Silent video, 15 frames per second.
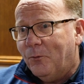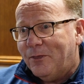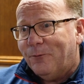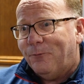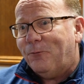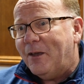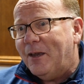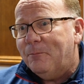with the
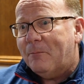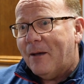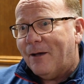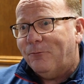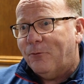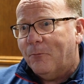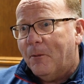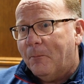feedback
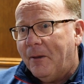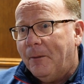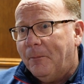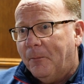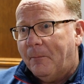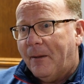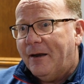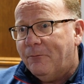from the
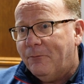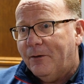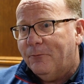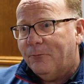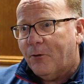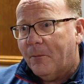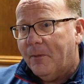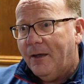people benefiting
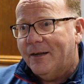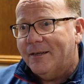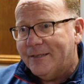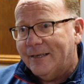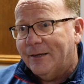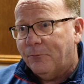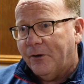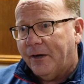from it and
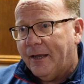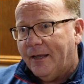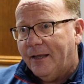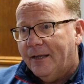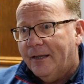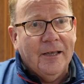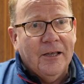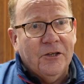delivering it.
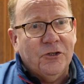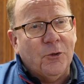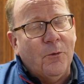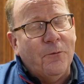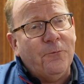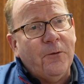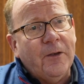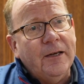So
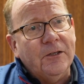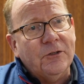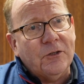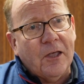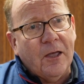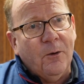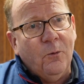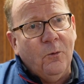we feel as
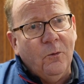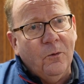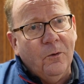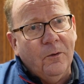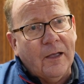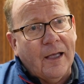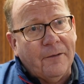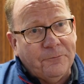though
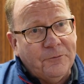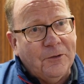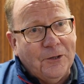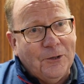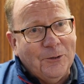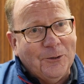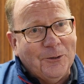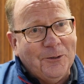after the
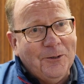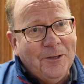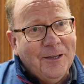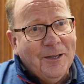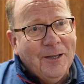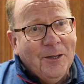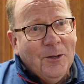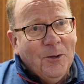year
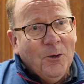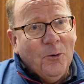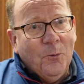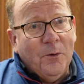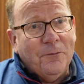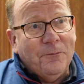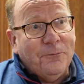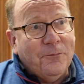
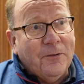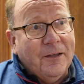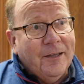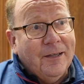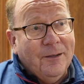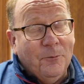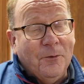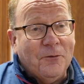we've,
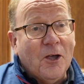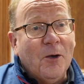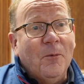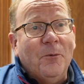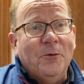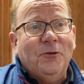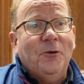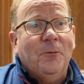uh, we've come
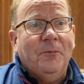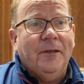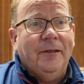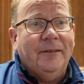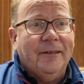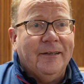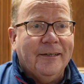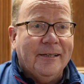up with something
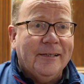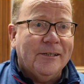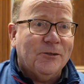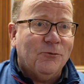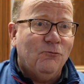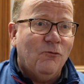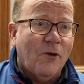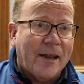that
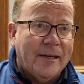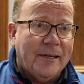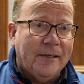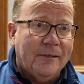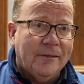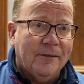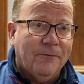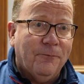is ready
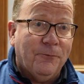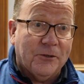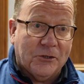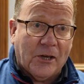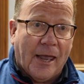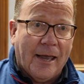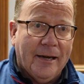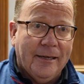for
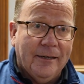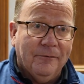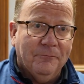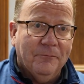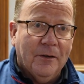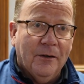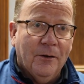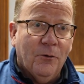scaling,
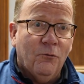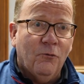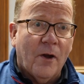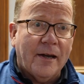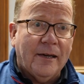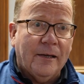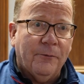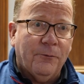
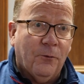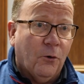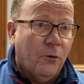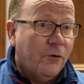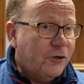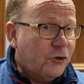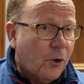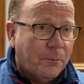ready
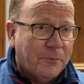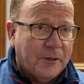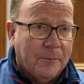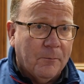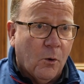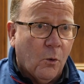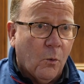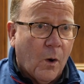for adopting more